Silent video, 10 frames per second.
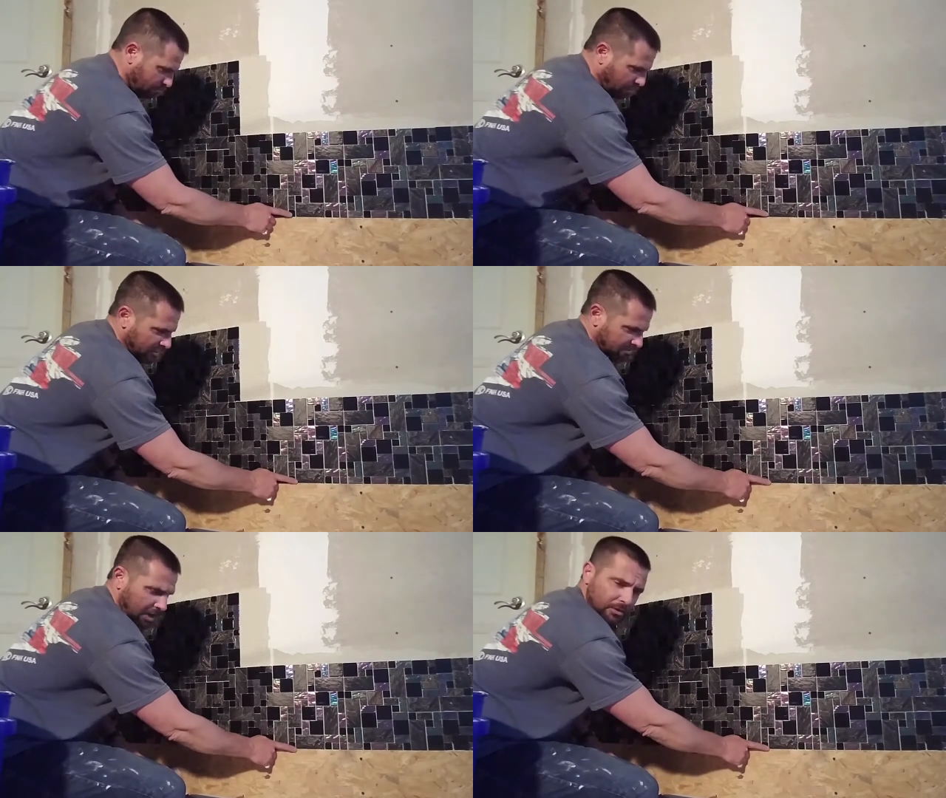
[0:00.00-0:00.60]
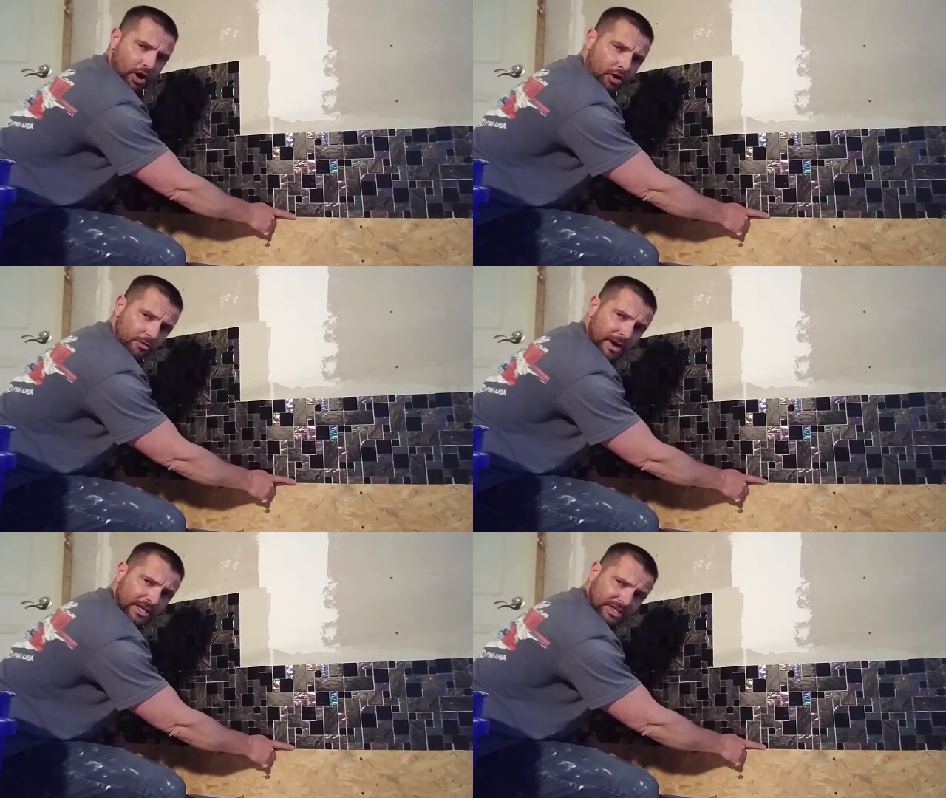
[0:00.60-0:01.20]
put some type of
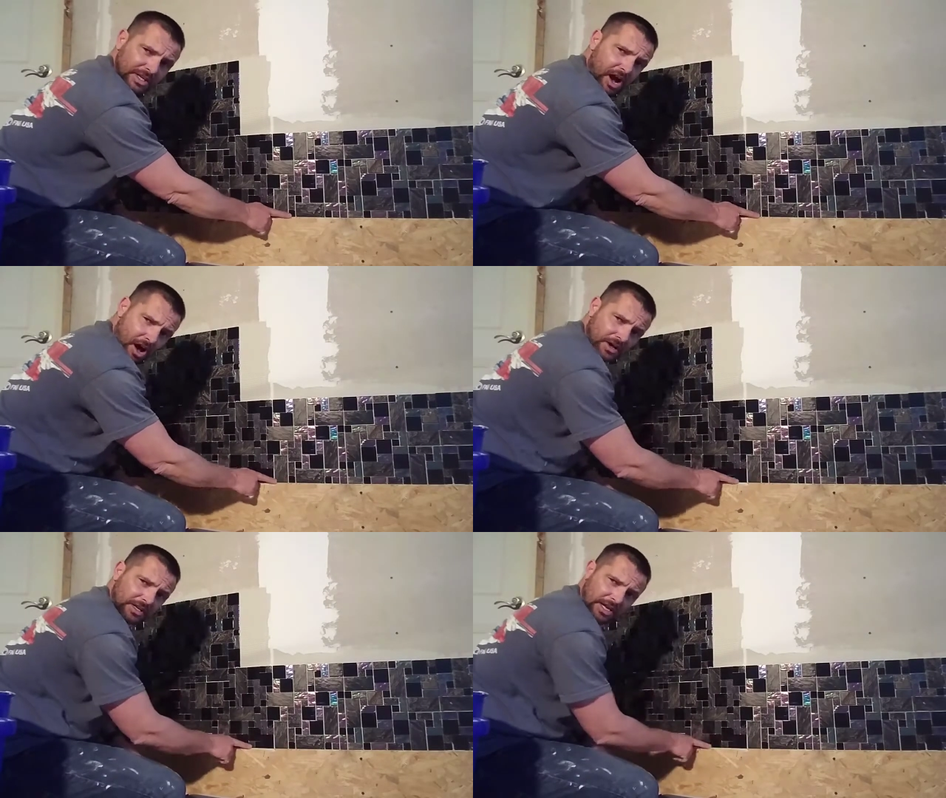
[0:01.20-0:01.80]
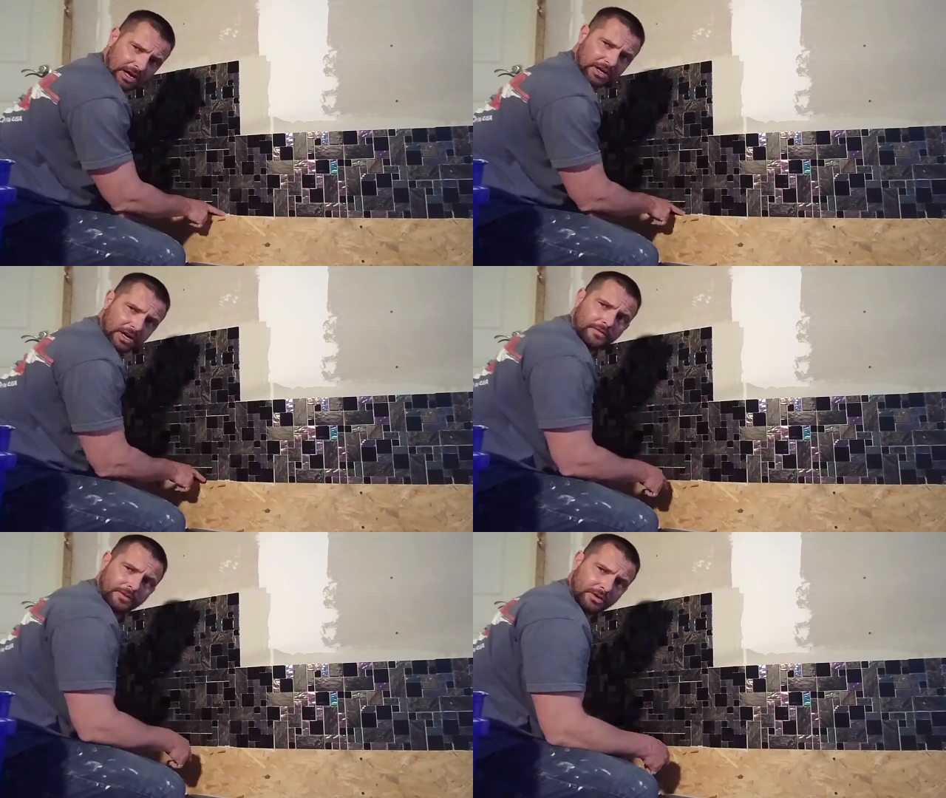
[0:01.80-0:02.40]
color matching caulking down
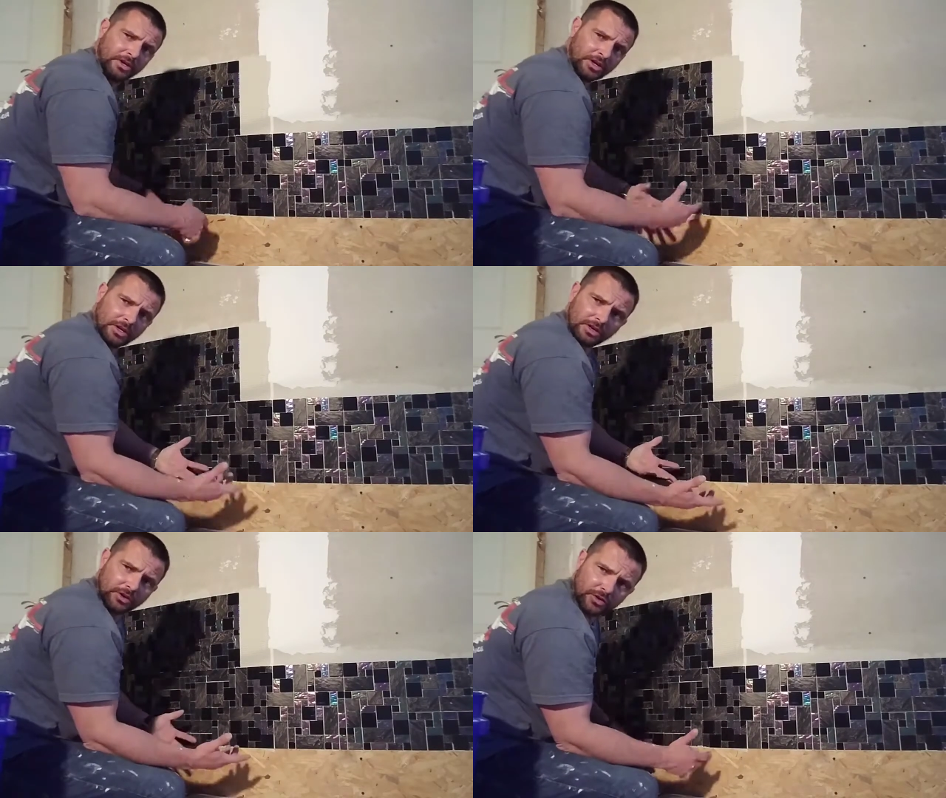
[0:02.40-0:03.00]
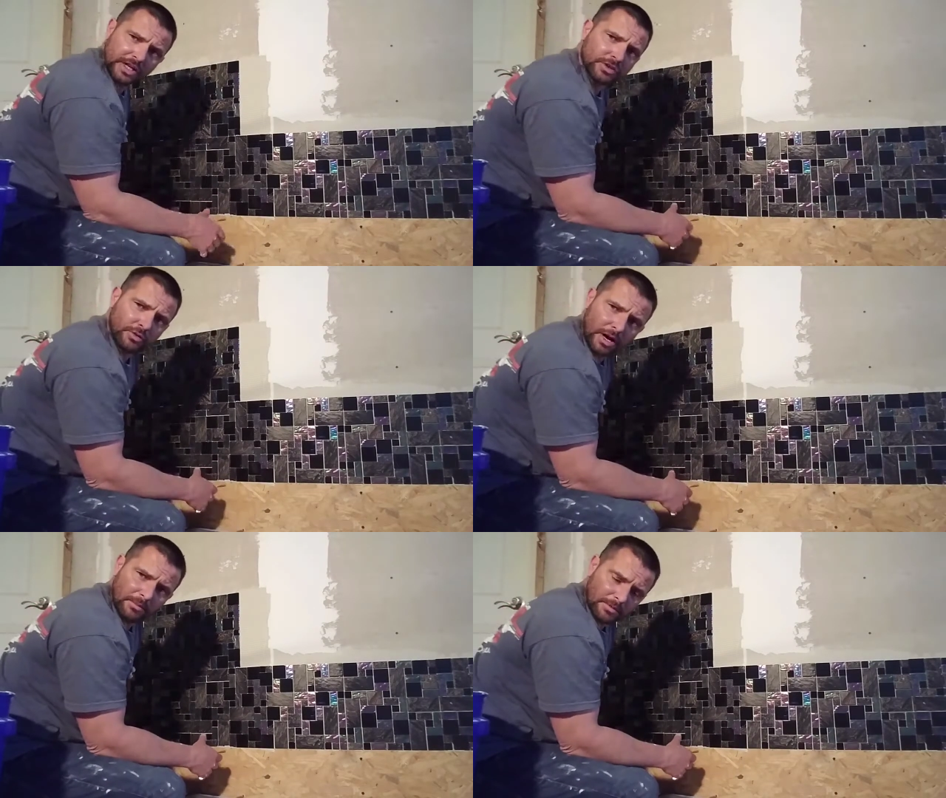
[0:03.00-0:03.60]
there if you're doing like
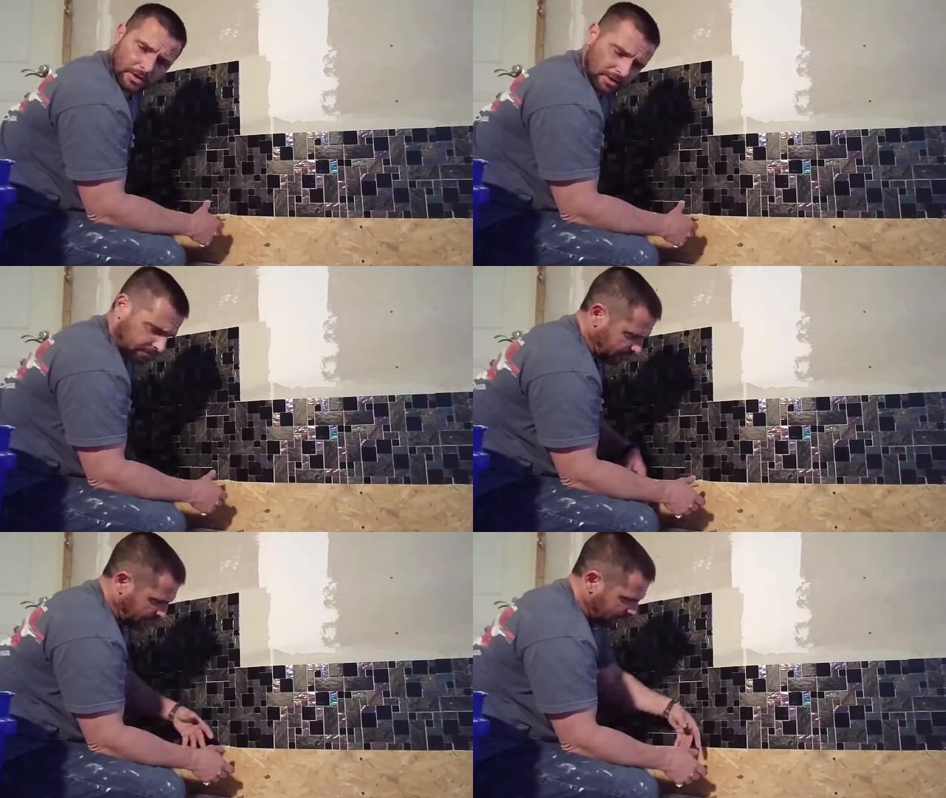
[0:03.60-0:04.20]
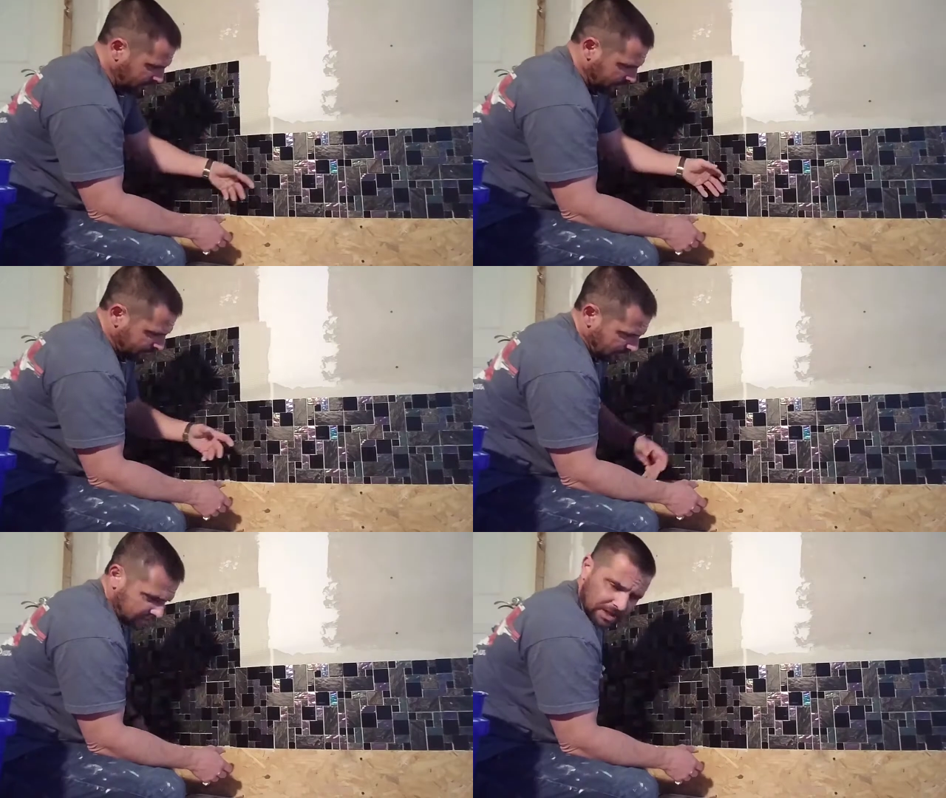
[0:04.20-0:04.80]
if you're
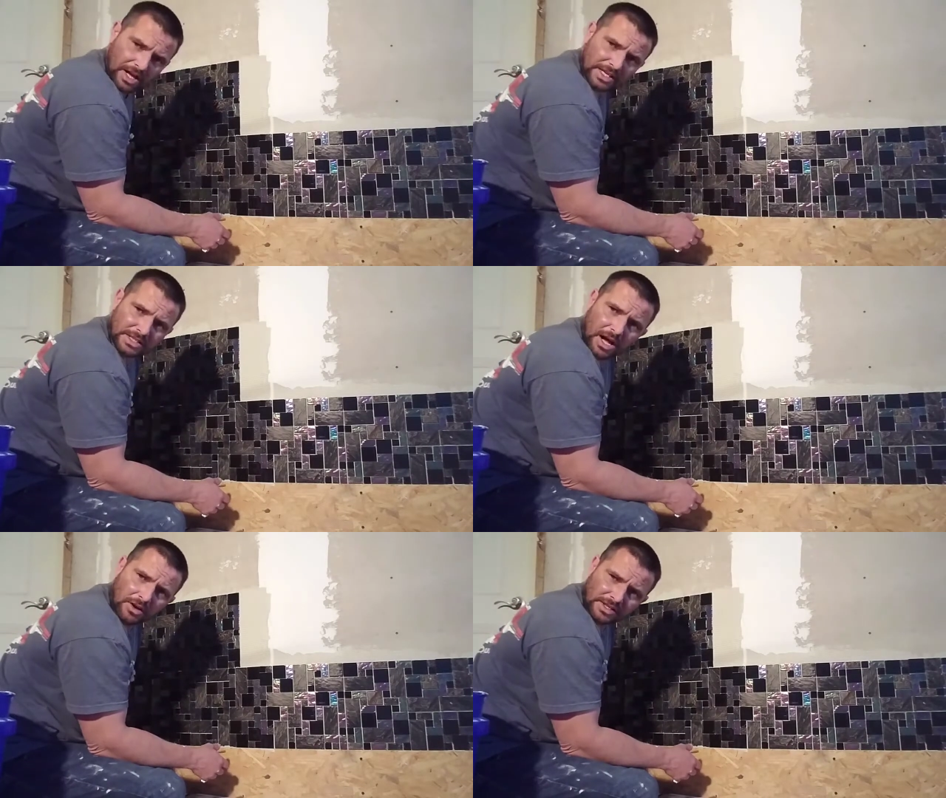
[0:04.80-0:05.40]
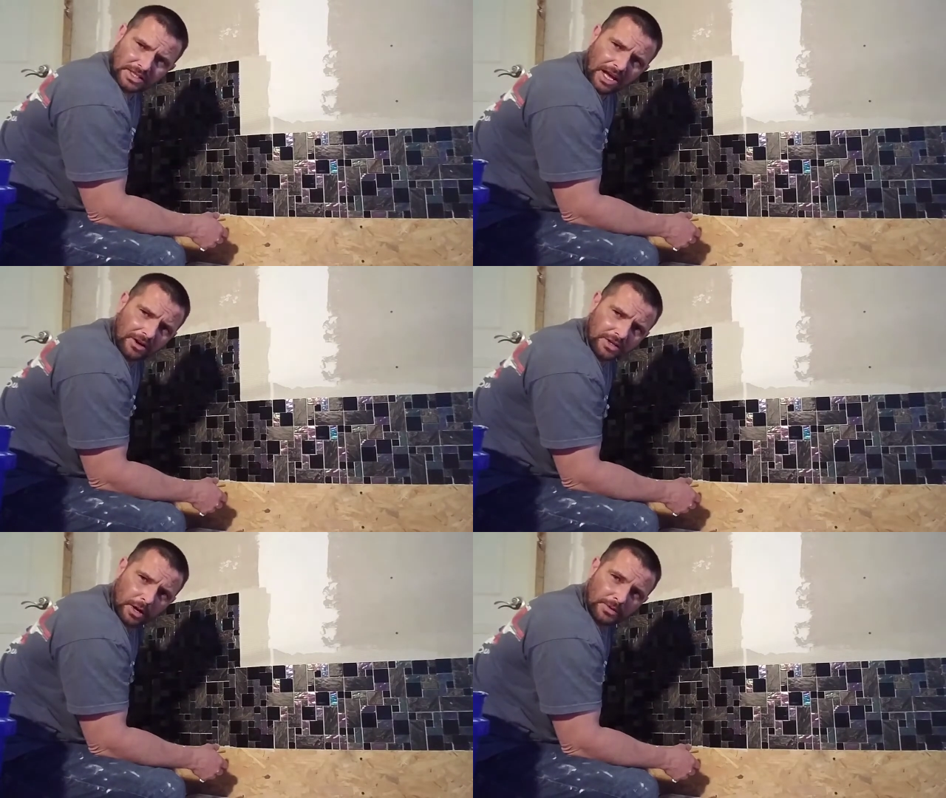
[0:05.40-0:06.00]
doing Mosaic Glass tile against
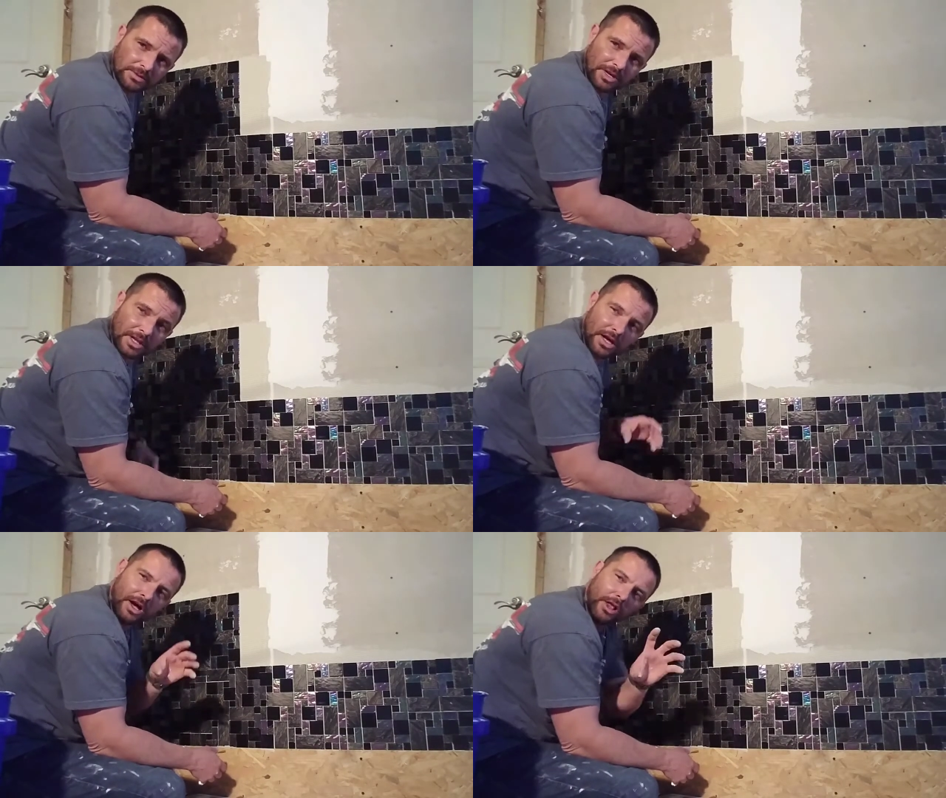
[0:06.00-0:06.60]
countertop or something like that.